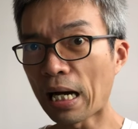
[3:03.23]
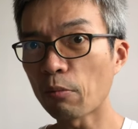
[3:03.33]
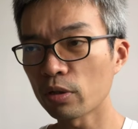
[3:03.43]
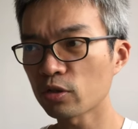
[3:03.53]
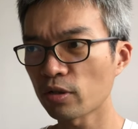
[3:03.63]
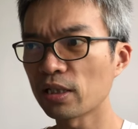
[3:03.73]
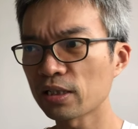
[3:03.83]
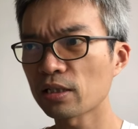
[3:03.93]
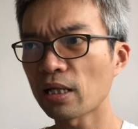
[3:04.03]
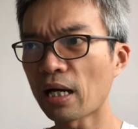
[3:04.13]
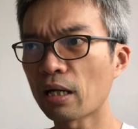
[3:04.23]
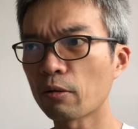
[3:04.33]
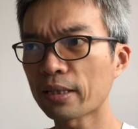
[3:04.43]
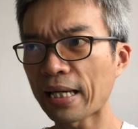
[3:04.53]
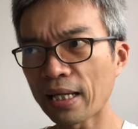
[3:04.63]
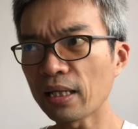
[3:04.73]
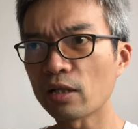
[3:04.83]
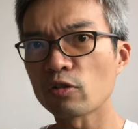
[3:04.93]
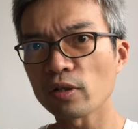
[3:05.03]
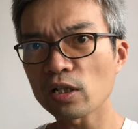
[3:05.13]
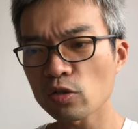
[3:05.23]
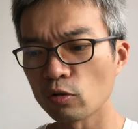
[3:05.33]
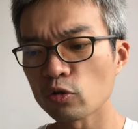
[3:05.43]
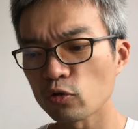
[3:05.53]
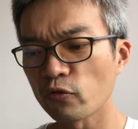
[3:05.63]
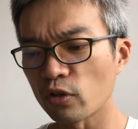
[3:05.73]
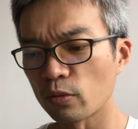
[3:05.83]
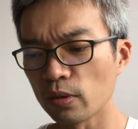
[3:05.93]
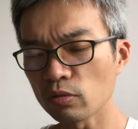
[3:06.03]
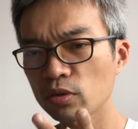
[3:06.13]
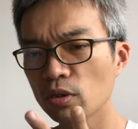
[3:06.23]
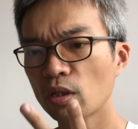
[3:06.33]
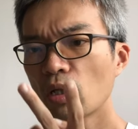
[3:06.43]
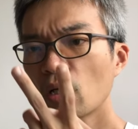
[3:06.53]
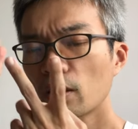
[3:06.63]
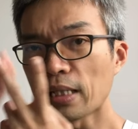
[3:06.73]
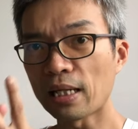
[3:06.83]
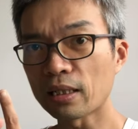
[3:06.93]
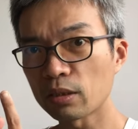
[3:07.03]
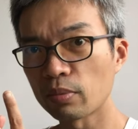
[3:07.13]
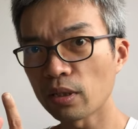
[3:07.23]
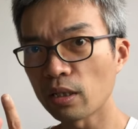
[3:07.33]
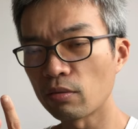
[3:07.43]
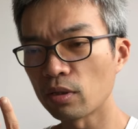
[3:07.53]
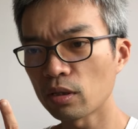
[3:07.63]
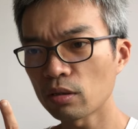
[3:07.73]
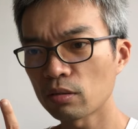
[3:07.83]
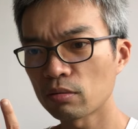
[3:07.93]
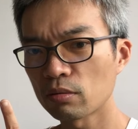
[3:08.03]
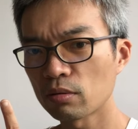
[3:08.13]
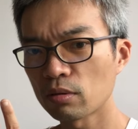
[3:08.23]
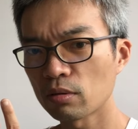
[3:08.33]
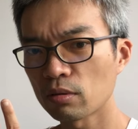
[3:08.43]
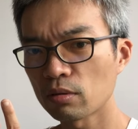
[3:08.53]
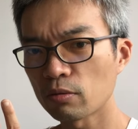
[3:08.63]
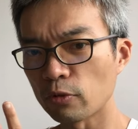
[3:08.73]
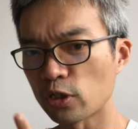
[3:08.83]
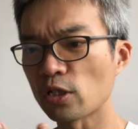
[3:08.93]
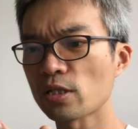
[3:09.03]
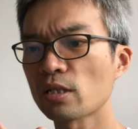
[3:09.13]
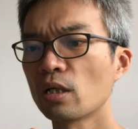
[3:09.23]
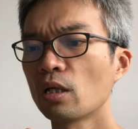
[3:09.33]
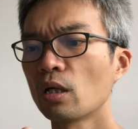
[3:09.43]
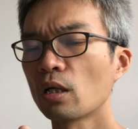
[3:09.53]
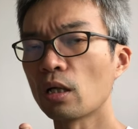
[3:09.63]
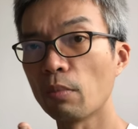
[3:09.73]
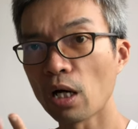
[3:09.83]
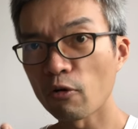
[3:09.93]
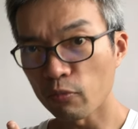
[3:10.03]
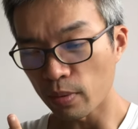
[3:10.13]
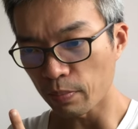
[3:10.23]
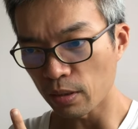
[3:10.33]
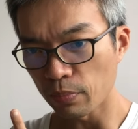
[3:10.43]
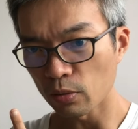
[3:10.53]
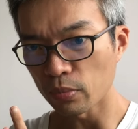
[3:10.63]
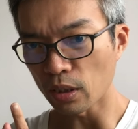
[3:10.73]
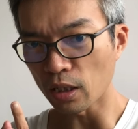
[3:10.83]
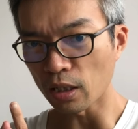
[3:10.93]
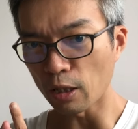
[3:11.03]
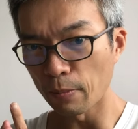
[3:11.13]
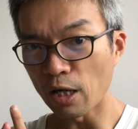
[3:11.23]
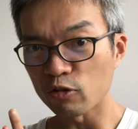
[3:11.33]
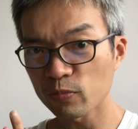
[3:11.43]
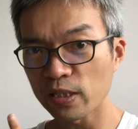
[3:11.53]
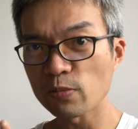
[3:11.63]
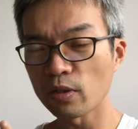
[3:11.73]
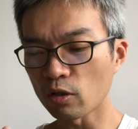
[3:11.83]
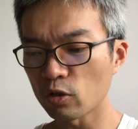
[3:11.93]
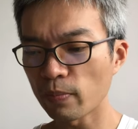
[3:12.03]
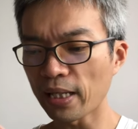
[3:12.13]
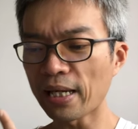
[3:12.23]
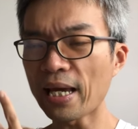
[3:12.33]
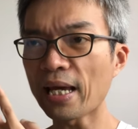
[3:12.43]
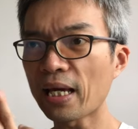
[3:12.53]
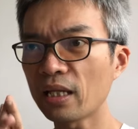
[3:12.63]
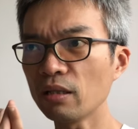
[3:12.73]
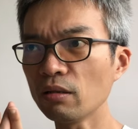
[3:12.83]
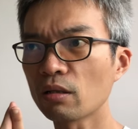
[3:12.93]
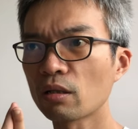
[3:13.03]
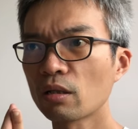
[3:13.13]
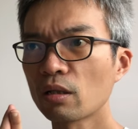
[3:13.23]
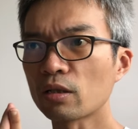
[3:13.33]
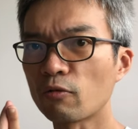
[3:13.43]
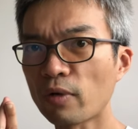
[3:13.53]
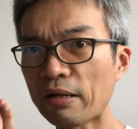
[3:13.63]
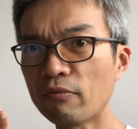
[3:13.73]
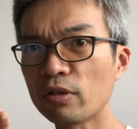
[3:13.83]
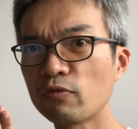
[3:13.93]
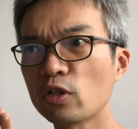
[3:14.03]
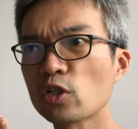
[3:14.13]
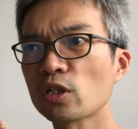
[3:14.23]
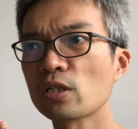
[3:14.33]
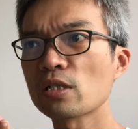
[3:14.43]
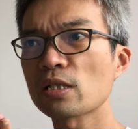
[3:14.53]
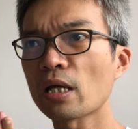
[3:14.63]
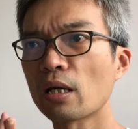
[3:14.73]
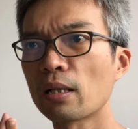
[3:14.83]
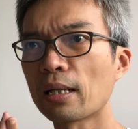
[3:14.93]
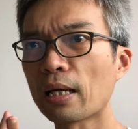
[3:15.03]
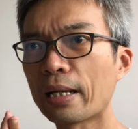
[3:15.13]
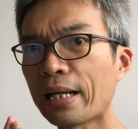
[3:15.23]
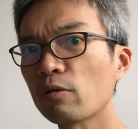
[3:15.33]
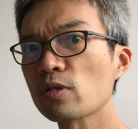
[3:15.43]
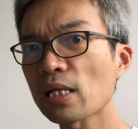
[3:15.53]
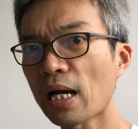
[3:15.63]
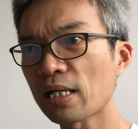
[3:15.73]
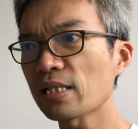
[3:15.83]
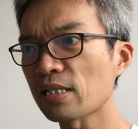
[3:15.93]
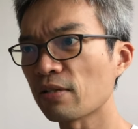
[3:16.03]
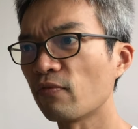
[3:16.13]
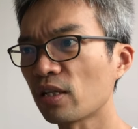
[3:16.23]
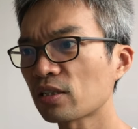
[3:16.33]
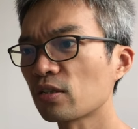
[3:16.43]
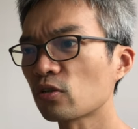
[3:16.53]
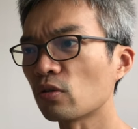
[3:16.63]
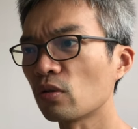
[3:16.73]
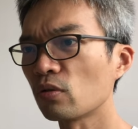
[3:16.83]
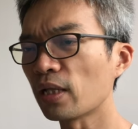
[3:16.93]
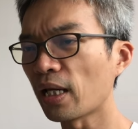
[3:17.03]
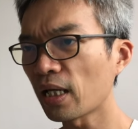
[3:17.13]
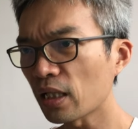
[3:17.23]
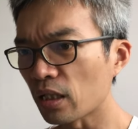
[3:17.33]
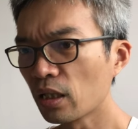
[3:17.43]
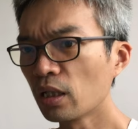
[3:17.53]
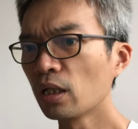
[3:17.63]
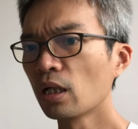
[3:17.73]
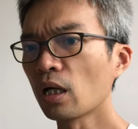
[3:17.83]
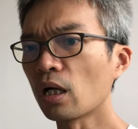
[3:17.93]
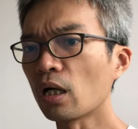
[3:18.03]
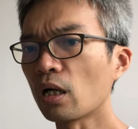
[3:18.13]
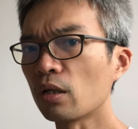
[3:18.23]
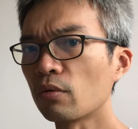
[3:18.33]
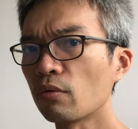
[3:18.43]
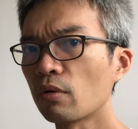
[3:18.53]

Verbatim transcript: uh, upward trends can address those two variables, net lettable area, which is amount of people, uh, amount of space being occupied, and the rent reversions allows us as investors to know that hey, uh,